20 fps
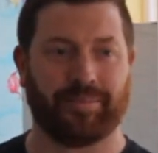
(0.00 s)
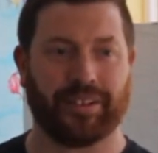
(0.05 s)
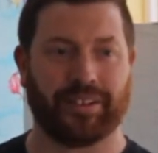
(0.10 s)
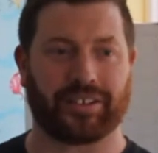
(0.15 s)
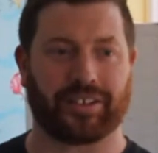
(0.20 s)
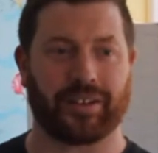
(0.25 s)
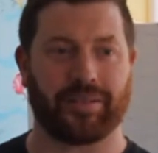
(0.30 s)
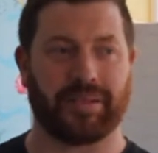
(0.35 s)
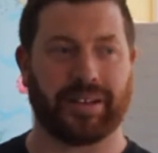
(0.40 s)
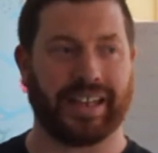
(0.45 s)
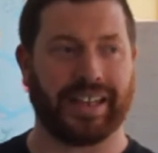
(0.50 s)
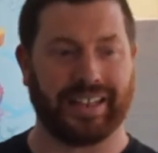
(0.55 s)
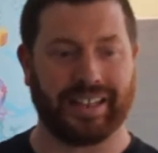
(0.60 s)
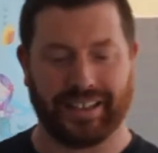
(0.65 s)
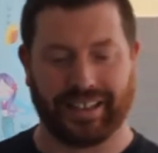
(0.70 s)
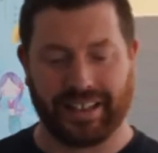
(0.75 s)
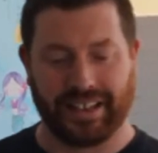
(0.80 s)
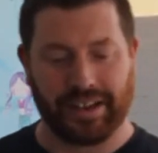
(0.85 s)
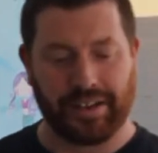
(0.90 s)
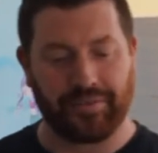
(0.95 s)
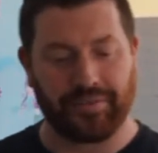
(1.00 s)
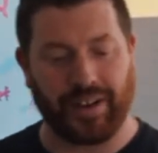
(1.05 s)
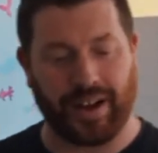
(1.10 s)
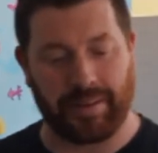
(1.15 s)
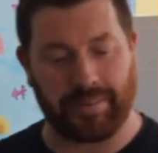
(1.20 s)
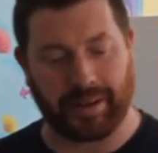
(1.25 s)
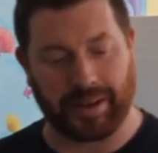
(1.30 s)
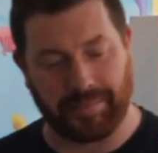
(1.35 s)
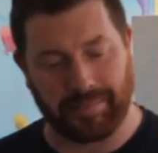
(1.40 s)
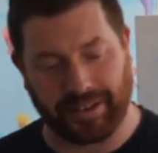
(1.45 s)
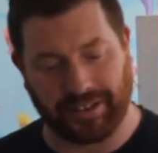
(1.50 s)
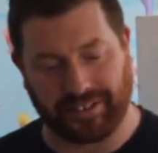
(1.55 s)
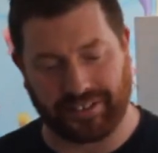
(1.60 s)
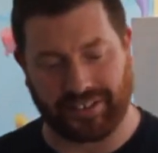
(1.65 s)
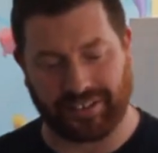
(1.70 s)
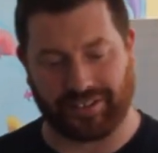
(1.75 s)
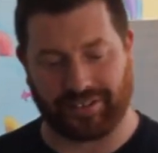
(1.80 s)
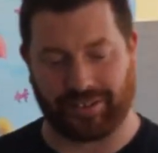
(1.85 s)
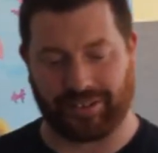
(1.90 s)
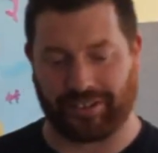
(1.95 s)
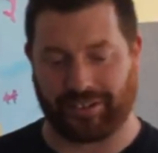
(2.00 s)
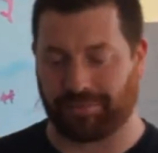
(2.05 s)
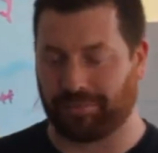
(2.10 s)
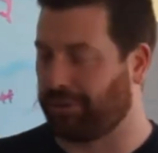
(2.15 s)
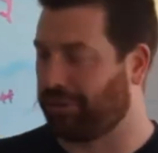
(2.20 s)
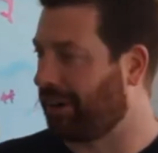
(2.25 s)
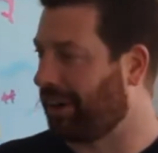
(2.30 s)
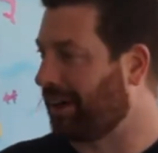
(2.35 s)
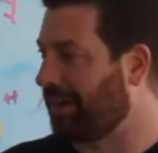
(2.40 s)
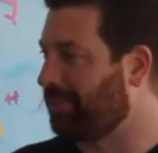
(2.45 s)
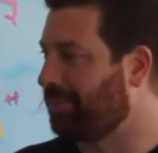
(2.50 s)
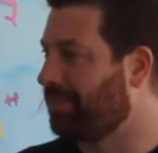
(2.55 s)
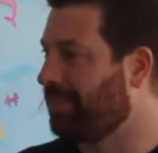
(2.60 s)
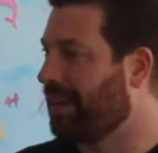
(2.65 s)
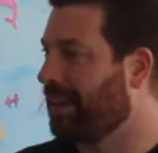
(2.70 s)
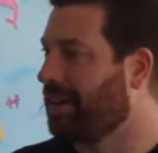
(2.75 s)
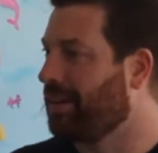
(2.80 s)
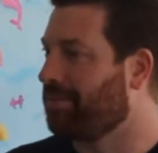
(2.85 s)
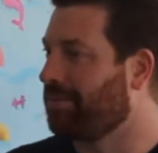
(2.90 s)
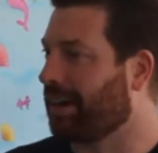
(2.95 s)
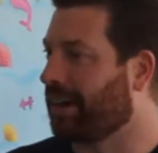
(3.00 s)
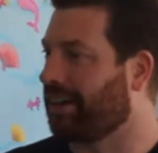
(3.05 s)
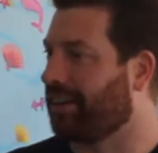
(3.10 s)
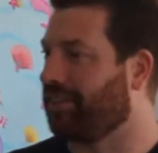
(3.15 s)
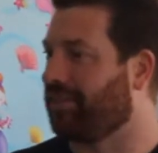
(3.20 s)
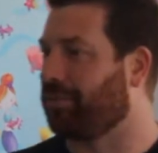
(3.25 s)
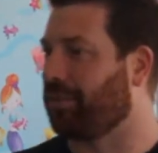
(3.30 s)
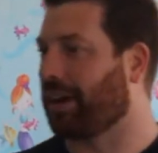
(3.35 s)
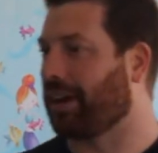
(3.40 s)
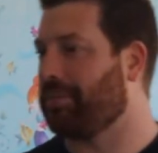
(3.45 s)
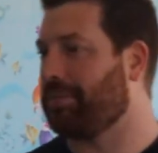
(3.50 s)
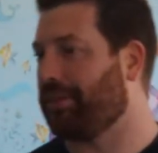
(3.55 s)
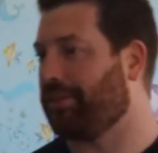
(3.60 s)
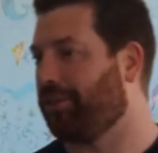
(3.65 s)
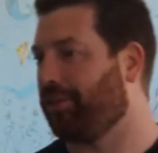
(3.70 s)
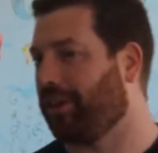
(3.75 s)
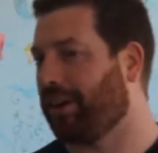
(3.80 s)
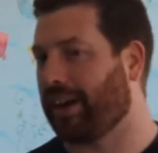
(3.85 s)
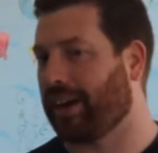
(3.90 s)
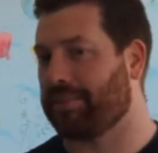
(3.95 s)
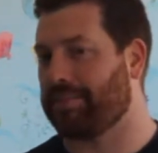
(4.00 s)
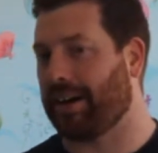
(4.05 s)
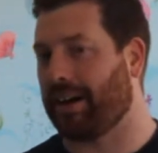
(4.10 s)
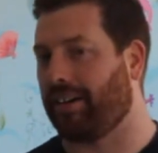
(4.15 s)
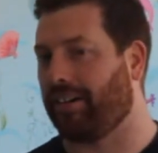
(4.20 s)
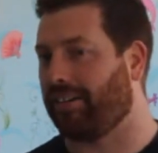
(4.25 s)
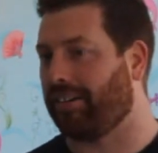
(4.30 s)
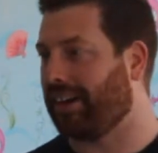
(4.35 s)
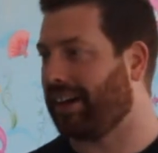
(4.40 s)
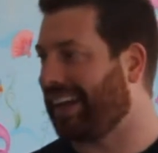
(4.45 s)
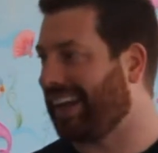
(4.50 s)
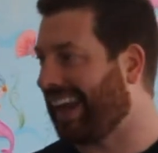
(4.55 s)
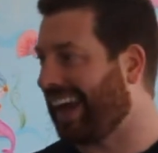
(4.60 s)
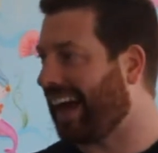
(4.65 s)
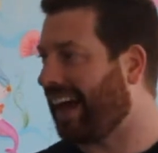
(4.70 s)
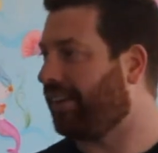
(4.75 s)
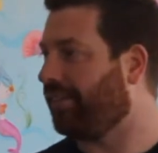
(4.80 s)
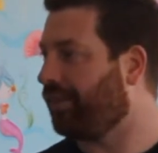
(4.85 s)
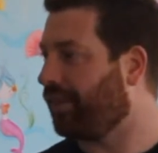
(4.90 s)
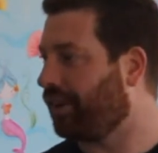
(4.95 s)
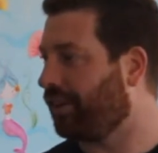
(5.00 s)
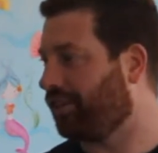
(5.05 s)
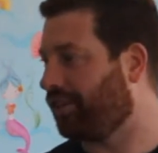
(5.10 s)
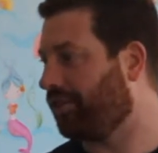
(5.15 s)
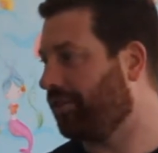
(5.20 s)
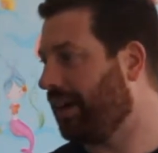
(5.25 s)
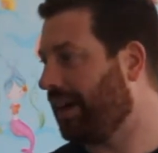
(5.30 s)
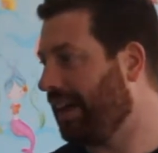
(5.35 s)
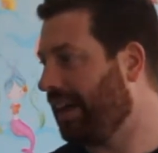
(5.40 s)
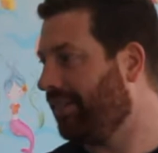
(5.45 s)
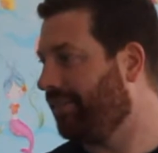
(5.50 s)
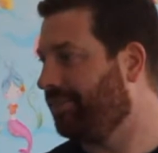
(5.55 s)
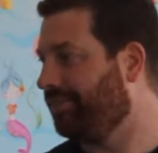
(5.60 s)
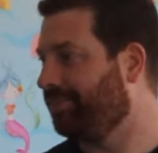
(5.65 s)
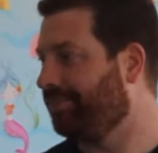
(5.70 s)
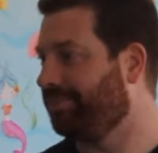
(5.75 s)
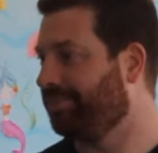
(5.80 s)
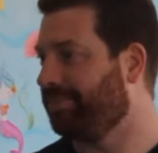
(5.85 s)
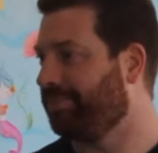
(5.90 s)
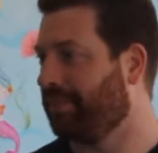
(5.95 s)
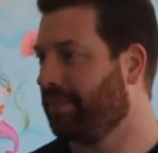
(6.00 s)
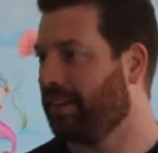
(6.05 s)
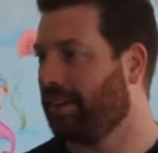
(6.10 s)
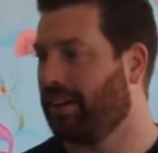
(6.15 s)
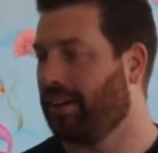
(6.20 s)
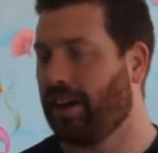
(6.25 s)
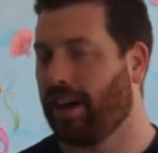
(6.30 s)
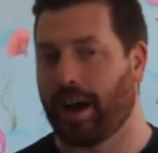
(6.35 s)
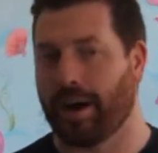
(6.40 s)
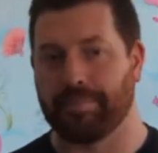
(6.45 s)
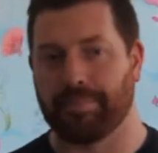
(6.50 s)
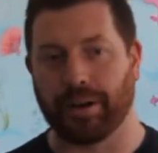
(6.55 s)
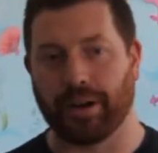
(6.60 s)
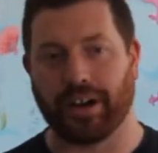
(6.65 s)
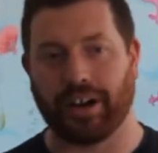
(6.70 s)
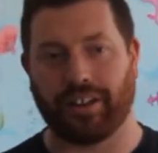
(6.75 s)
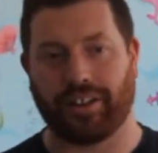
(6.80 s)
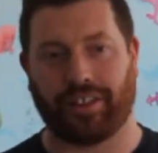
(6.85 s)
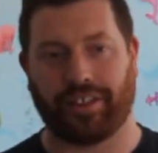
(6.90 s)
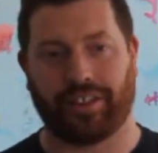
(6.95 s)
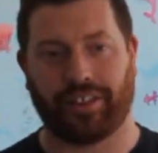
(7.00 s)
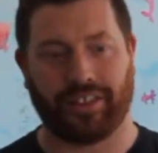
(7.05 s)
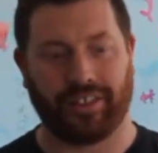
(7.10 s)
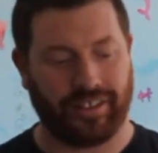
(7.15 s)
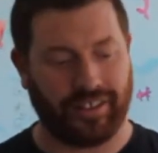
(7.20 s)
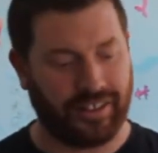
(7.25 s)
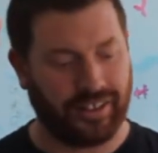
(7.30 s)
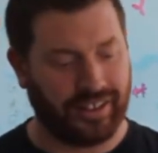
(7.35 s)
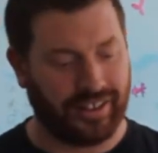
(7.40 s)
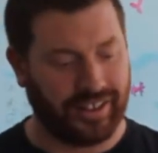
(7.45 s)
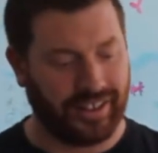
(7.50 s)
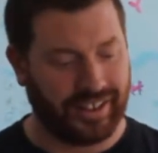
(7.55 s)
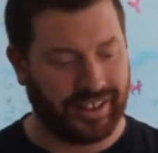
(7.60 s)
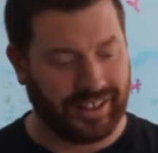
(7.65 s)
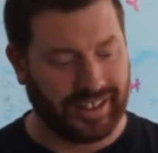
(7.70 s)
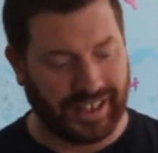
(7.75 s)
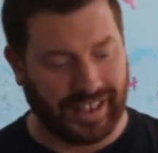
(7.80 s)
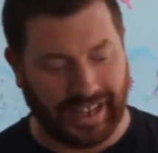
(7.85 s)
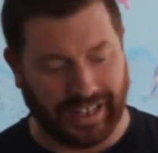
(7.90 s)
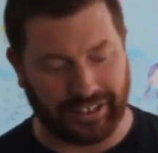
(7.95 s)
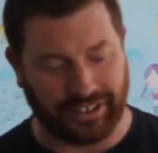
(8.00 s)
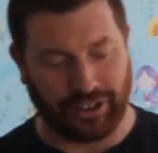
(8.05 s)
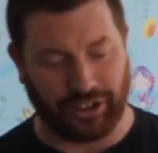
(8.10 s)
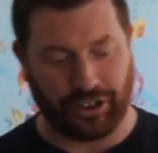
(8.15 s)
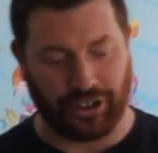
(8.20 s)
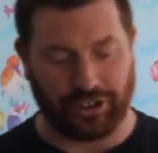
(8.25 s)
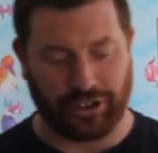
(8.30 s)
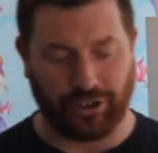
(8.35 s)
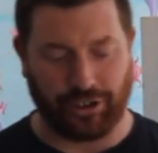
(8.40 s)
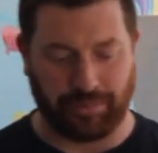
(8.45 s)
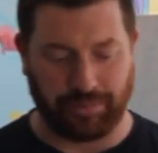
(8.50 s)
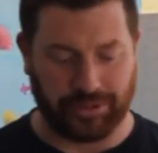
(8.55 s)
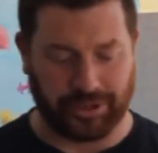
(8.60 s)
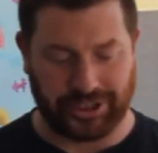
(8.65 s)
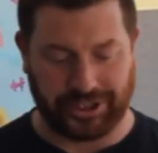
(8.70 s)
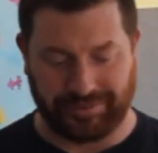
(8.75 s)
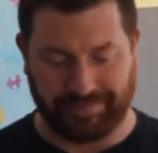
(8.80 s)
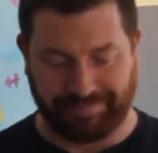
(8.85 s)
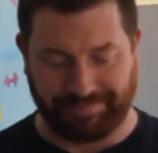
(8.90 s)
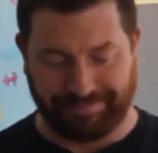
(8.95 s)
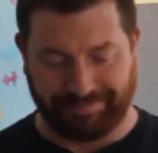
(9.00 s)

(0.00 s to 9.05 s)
It's going to be family business this morning, because we're going to be talking about an anniversary, a birth, and an adoption.